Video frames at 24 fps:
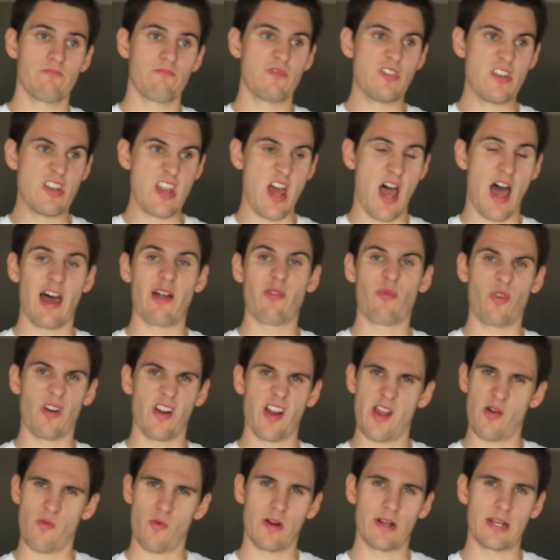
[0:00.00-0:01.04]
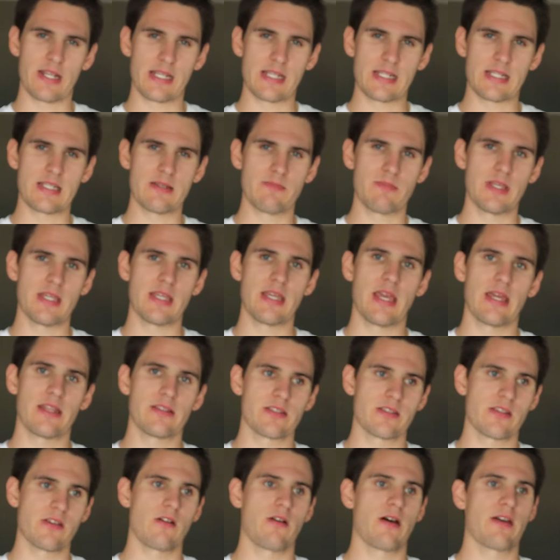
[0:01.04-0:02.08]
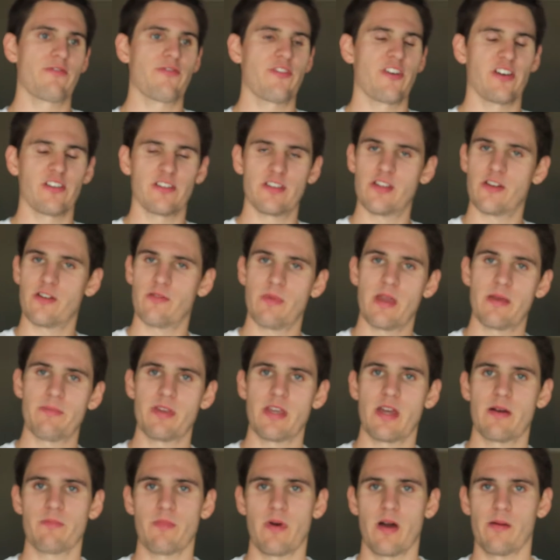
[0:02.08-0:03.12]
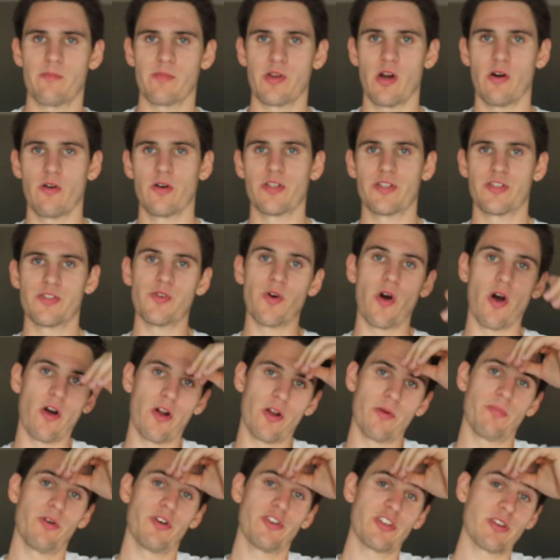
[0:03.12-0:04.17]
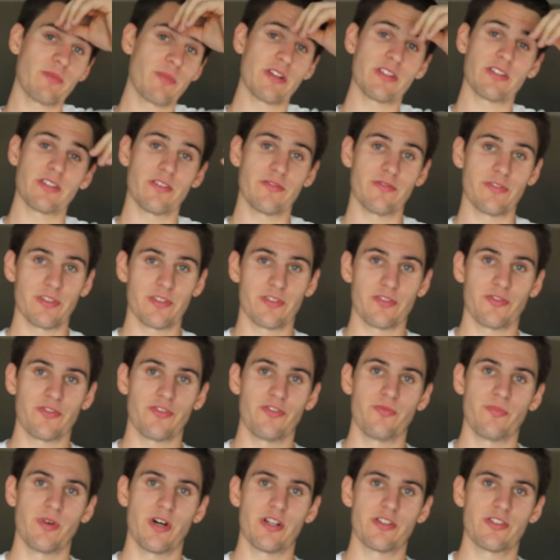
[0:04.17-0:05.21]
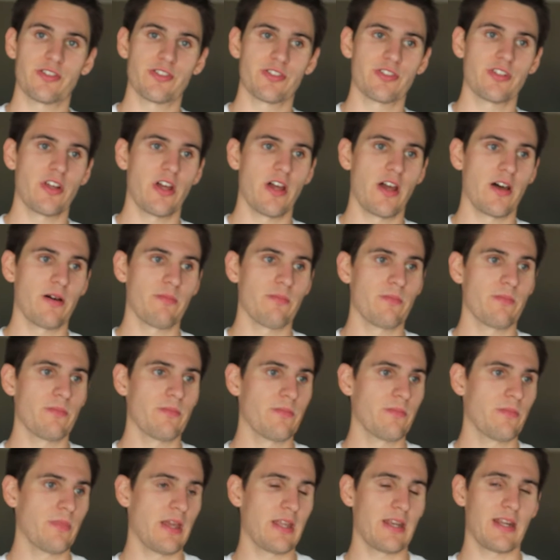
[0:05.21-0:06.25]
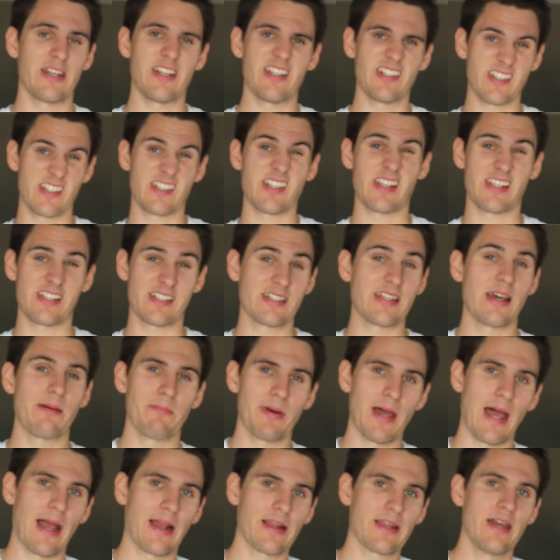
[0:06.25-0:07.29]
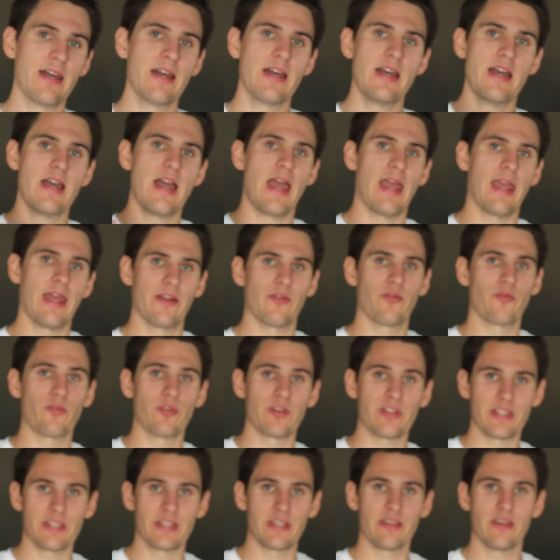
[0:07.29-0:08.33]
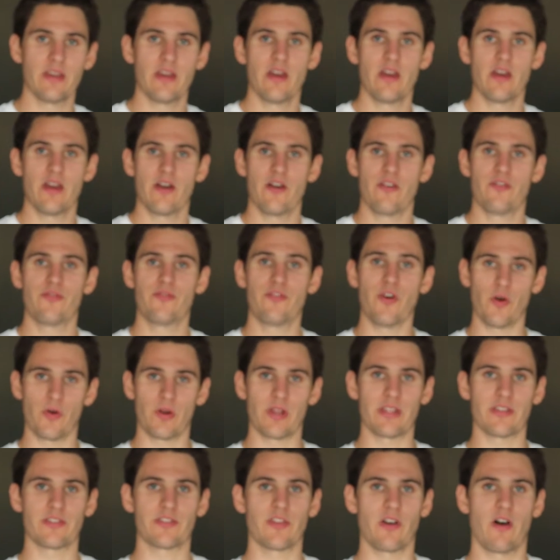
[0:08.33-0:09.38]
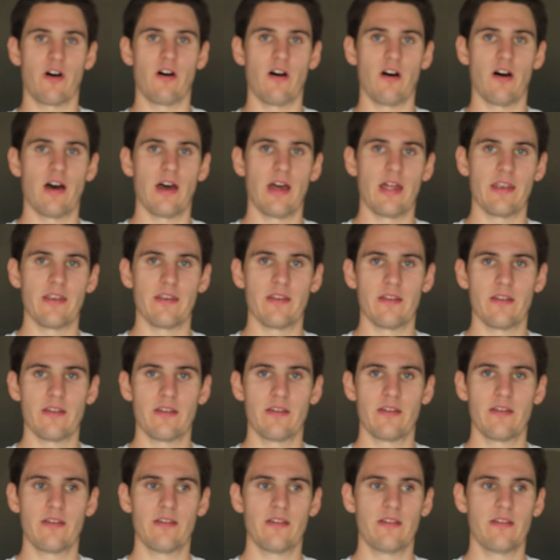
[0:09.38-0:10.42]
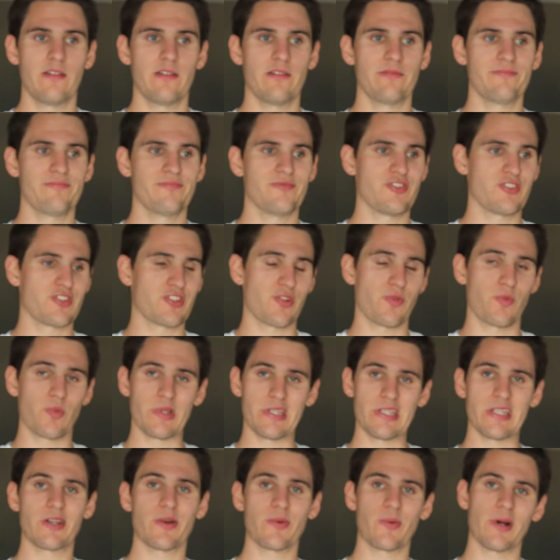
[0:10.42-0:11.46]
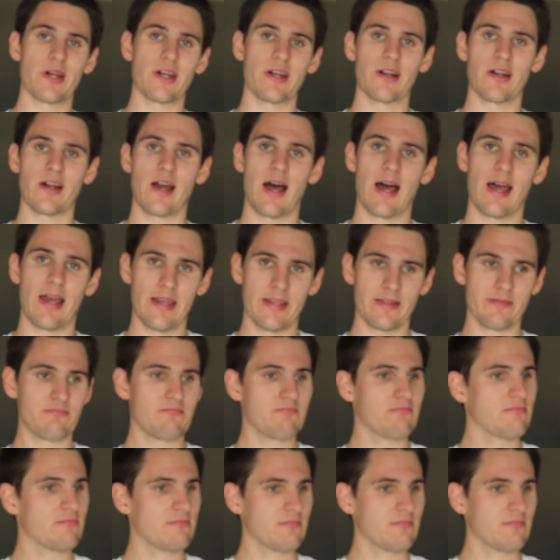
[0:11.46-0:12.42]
not where I wanted it to be. And so I felt, maybe I'm going too hard, pushing myself a little too much, and I need to take a step back and really focus on just a week where I